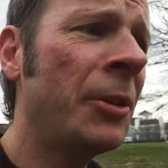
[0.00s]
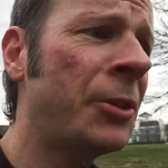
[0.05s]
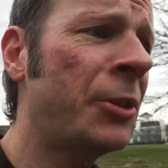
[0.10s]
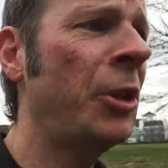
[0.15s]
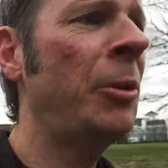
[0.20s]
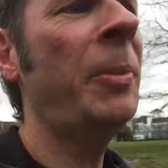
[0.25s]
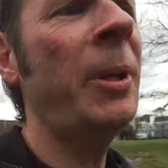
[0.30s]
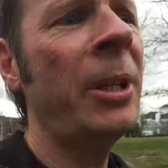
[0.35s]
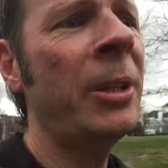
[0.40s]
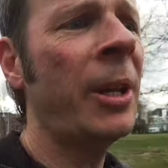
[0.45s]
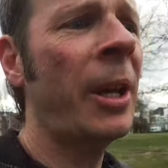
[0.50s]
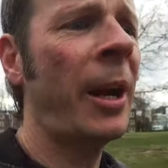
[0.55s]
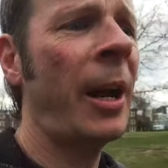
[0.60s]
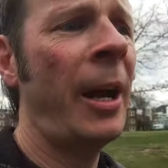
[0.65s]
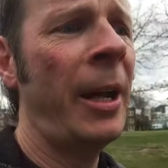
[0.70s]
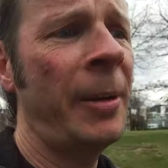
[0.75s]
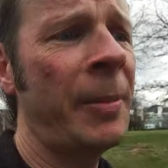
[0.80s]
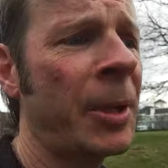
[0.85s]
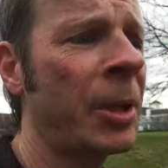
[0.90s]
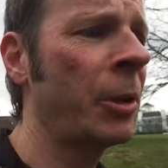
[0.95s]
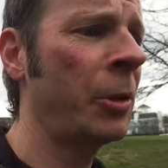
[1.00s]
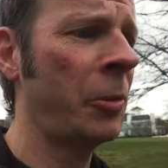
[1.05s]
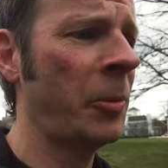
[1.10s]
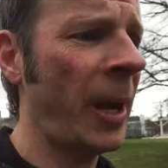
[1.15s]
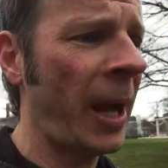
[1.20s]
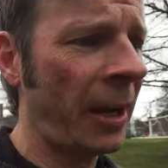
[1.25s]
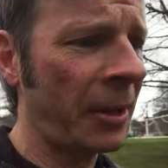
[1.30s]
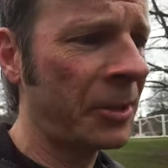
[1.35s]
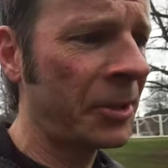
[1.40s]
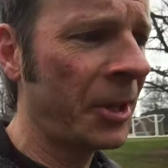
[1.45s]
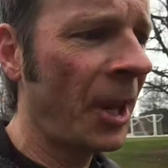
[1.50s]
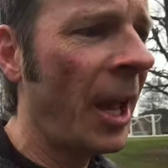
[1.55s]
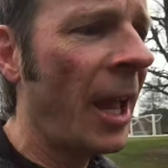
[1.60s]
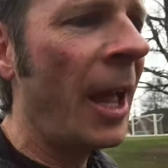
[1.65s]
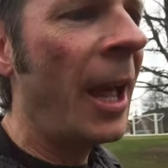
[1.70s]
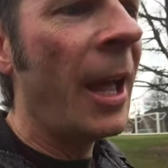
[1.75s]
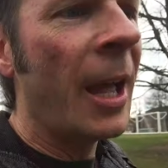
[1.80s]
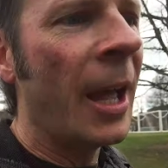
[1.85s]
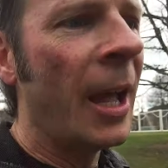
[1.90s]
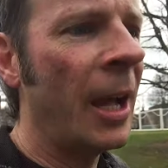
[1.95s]
assuming that I'm correct,
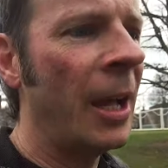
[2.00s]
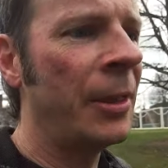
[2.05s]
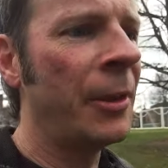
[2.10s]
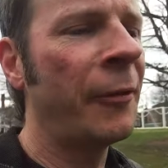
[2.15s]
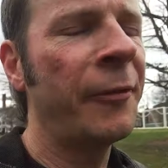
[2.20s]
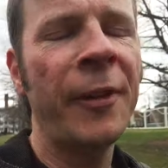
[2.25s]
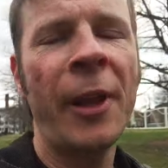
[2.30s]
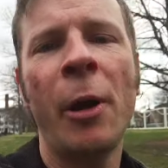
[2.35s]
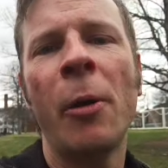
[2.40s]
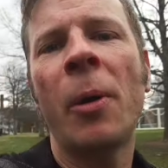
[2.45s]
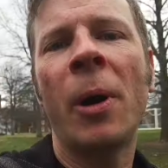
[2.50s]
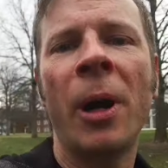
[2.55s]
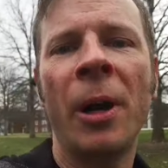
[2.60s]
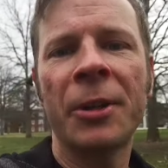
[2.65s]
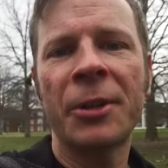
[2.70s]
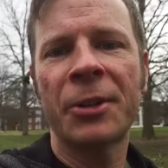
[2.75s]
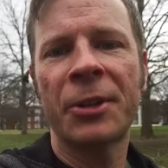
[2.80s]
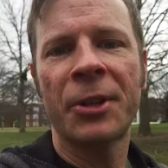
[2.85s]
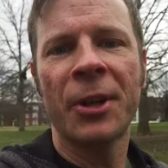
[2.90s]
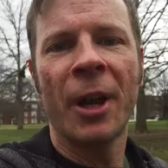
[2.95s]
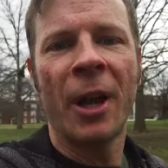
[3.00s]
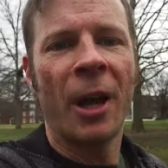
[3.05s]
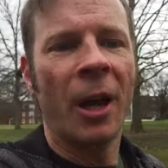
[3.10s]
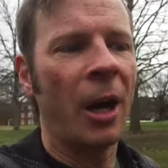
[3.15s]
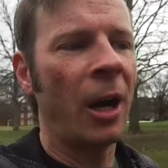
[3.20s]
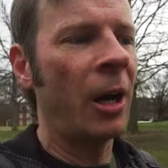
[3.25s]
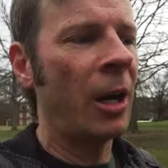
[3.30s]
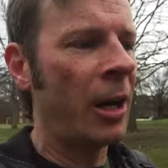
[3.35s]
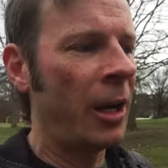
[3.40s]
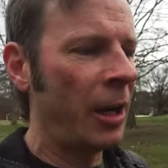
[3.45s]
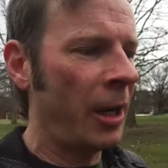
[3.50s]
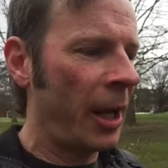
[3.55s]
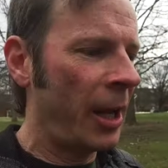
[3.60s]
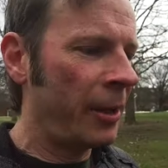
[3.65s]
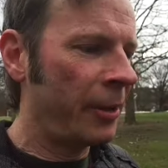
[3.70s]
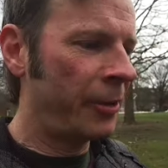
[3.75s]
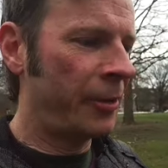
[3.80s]
and the flow arts are a